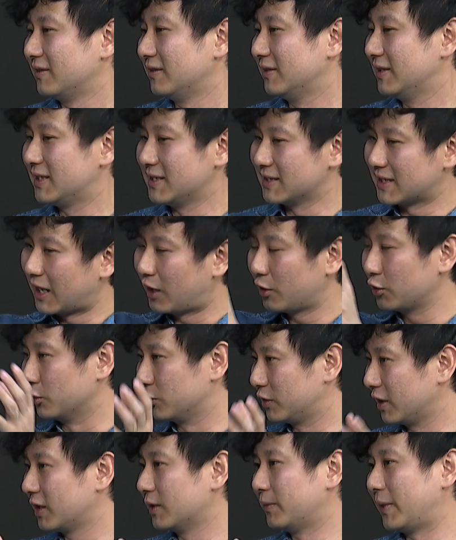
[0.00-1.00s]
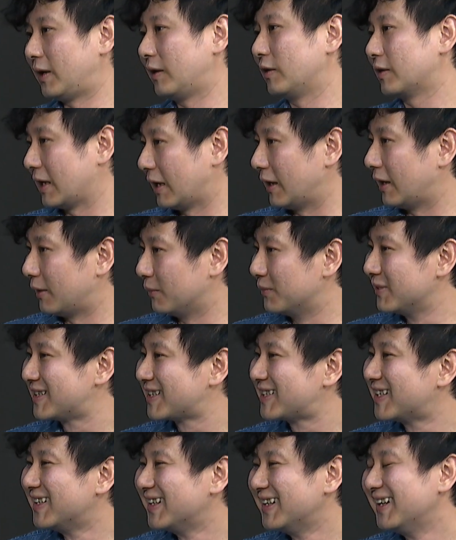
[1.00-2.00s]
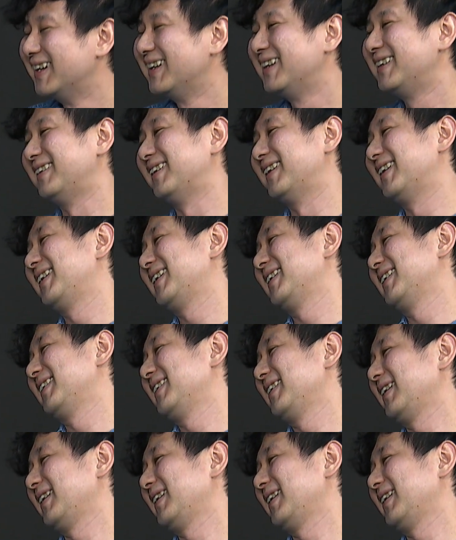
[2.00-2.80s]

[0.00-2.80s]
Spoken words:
This is how you think about outcomes, right?